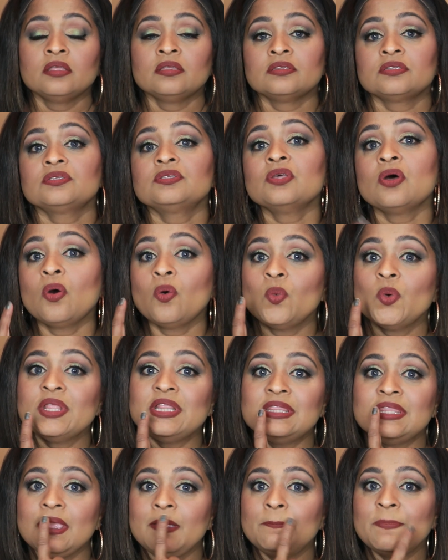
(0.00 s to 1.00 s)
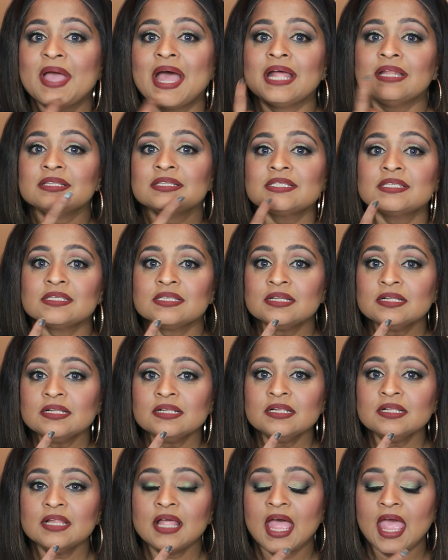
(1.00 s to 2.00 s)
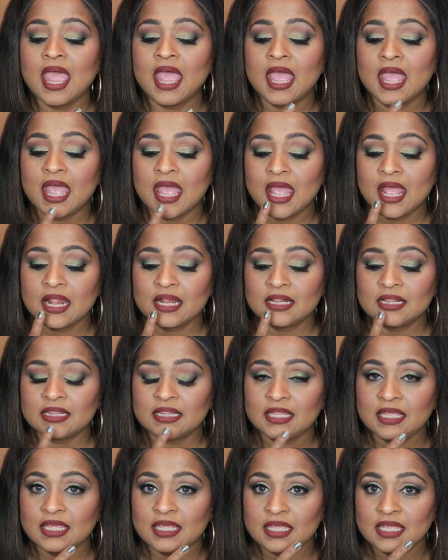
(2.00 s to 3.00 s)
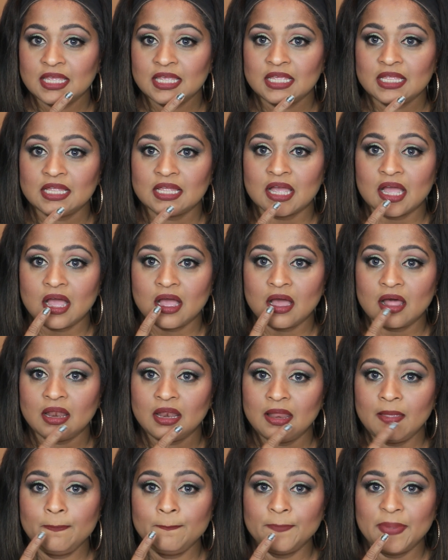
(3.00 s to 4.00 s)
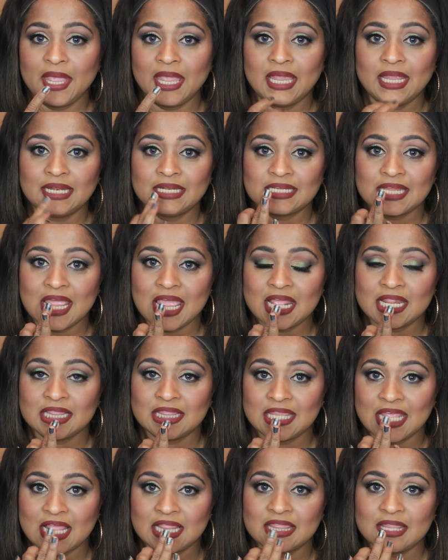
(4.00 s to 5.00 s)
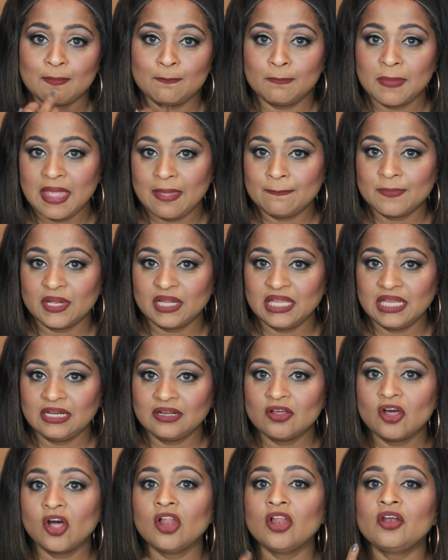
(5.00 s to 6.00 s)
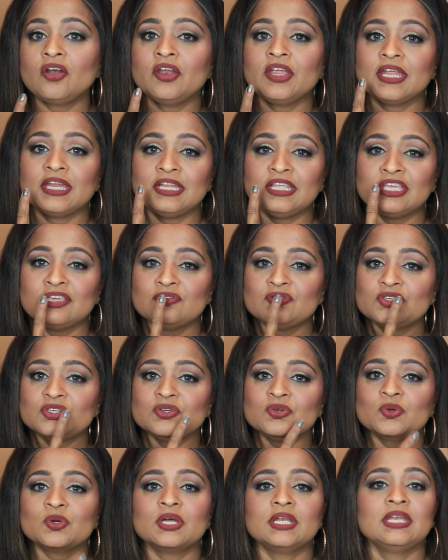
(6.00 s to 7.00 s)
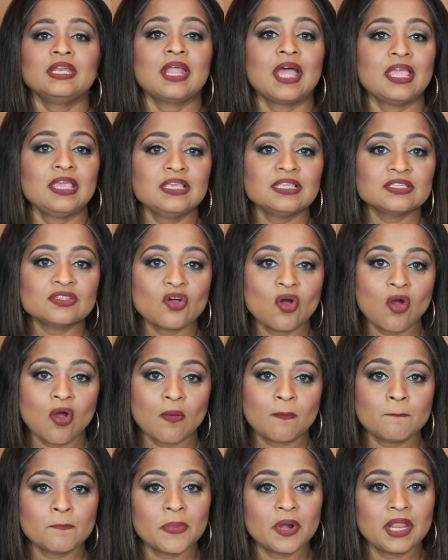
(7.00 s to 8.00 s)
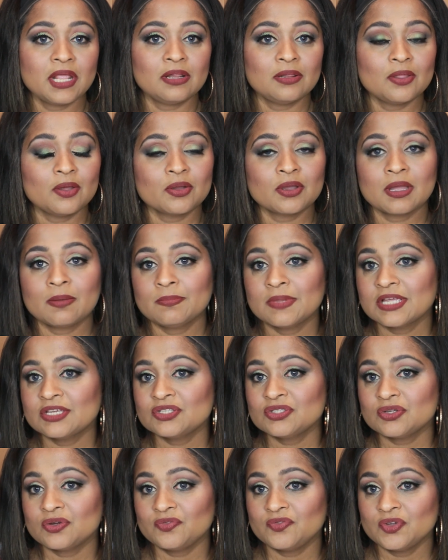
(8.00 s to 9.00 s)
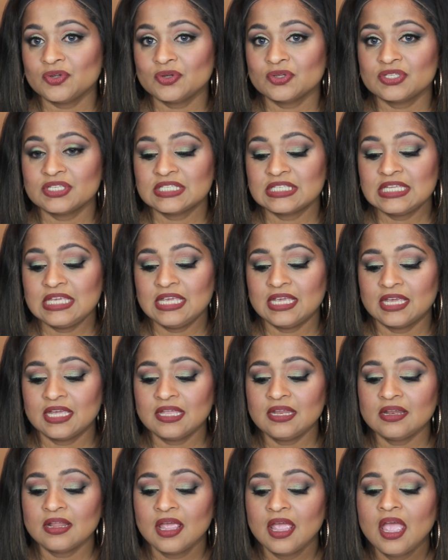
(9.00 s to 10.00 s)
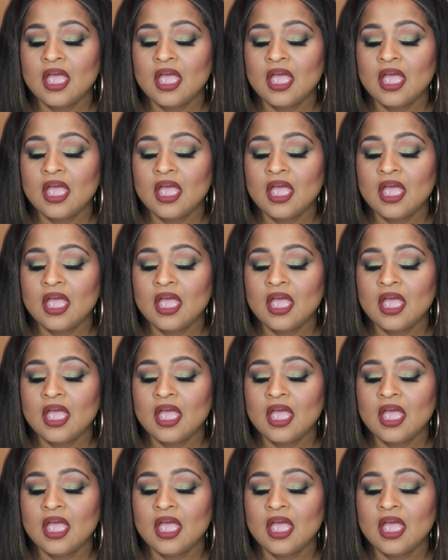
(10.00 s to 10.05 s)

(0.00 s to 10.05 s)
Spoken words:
So with the pencil and the lip paint and then the Maybelline color, it gives you a nice ombre look. I'm not sure if you could see it.